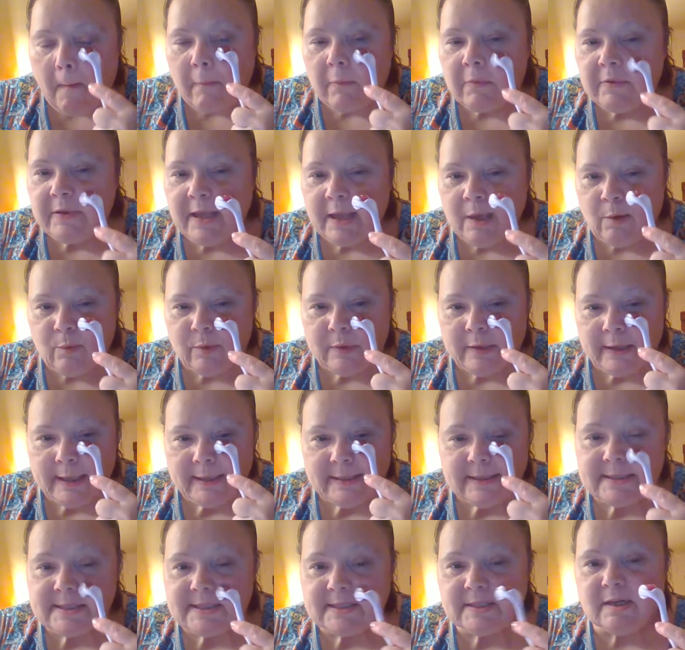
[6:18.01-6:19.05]
Now, what I
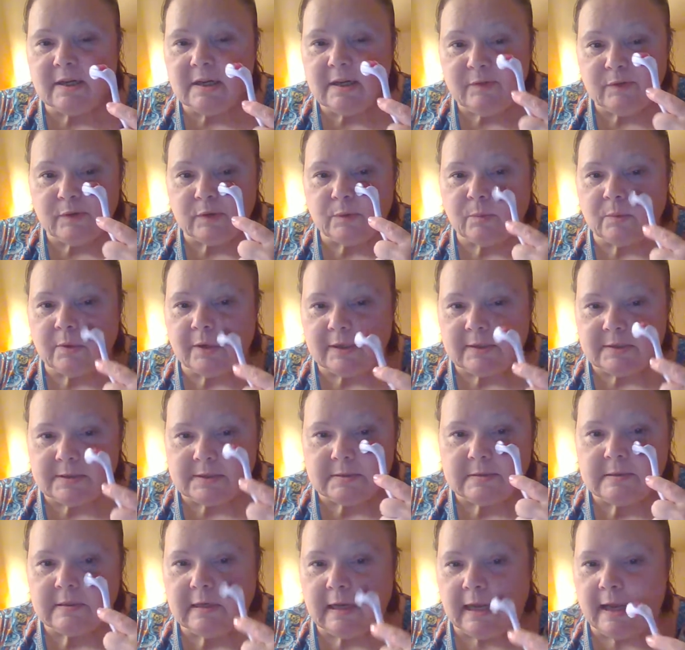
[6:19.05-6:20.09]
discovered
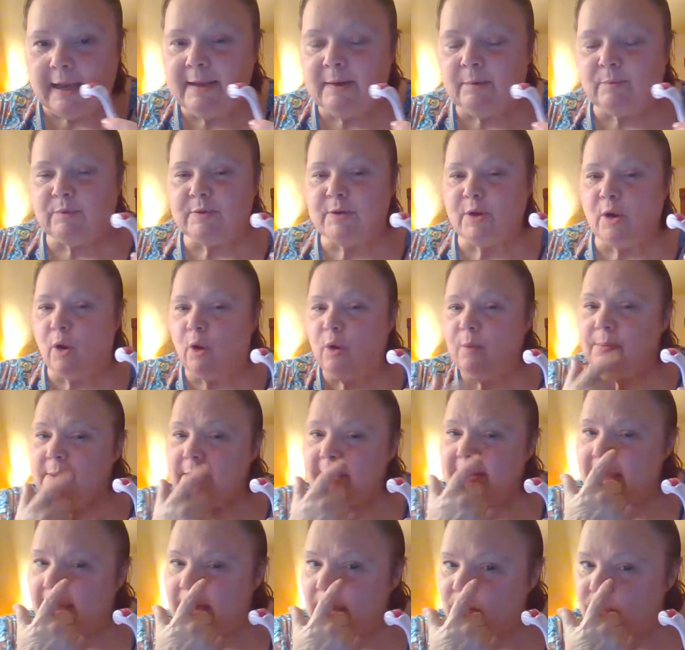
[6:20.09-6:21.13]
was, I was
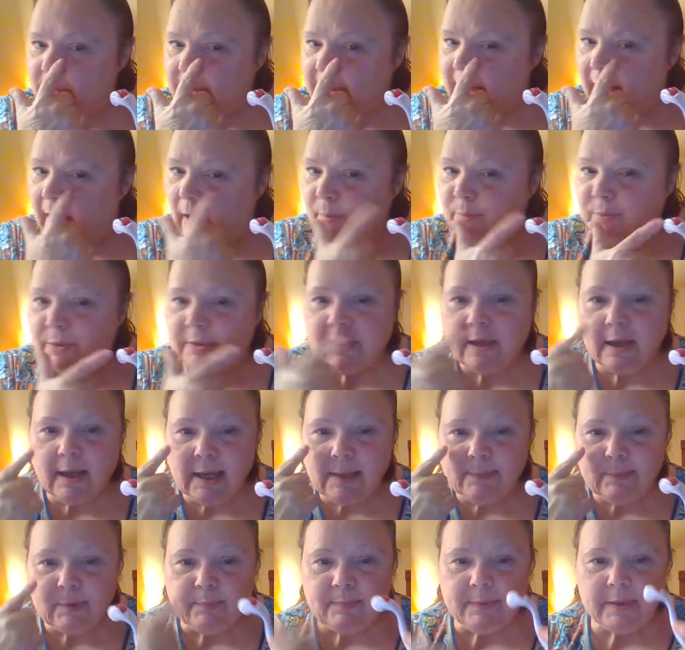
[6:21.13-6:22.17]
hoping that it would help with the
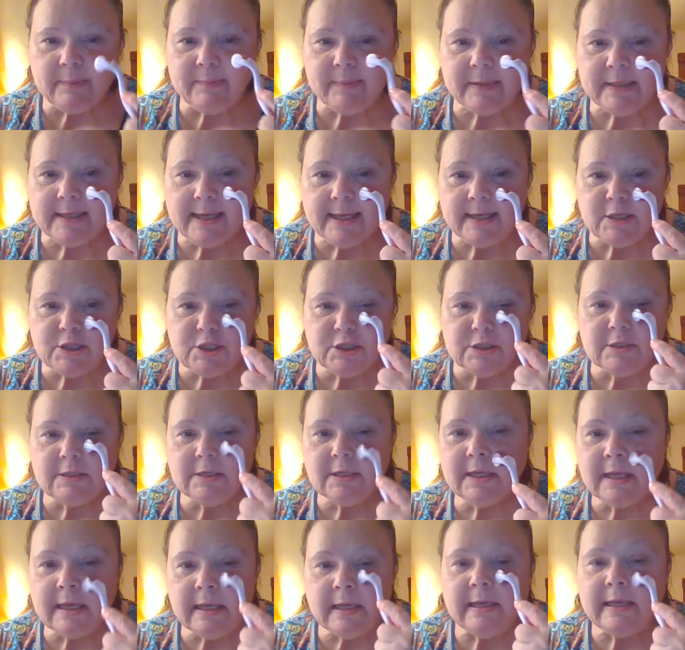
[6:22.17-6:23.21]
hyperpigmentation.
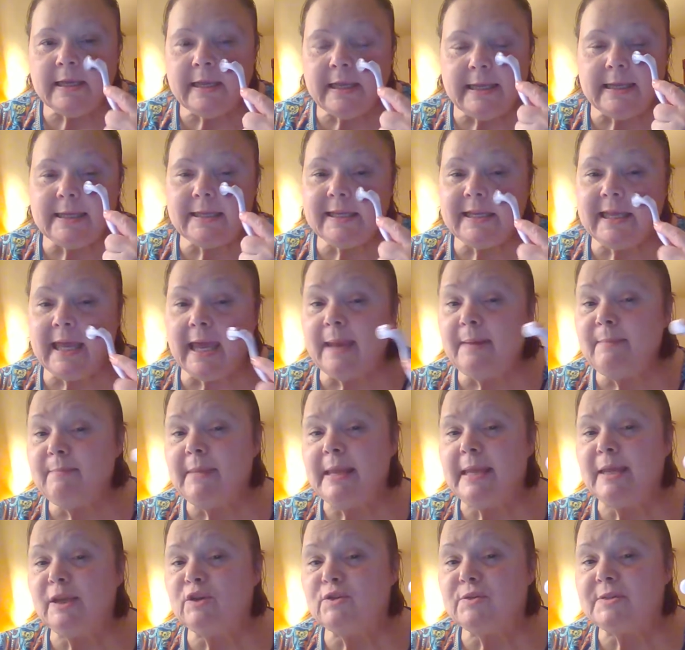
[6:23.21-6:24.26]
It can
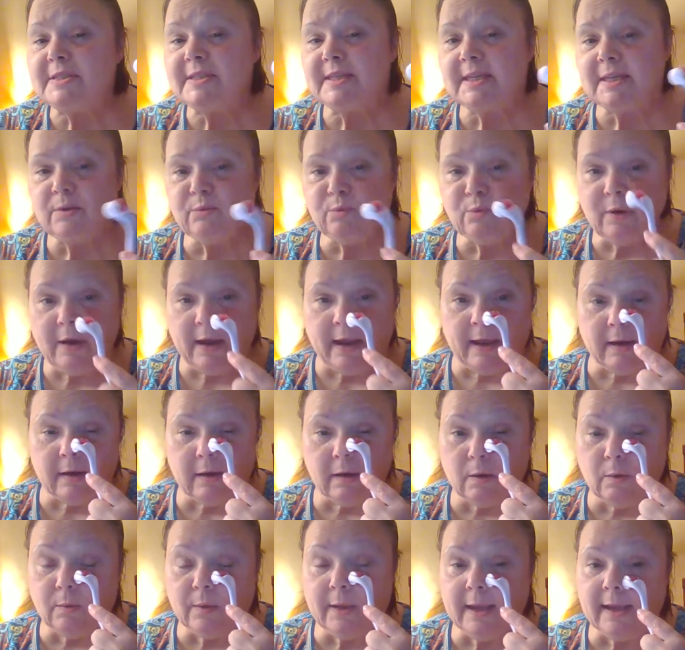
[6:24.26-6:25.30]
make your skin red,
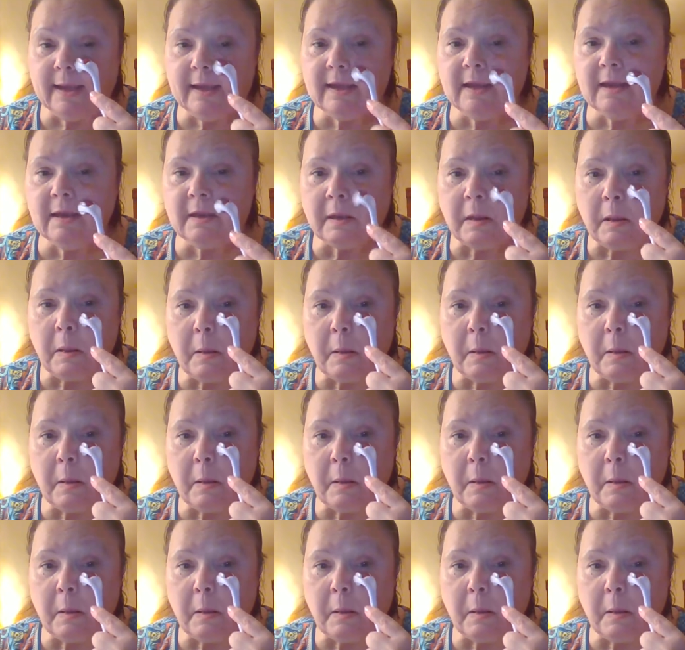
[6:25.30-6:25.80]
okay?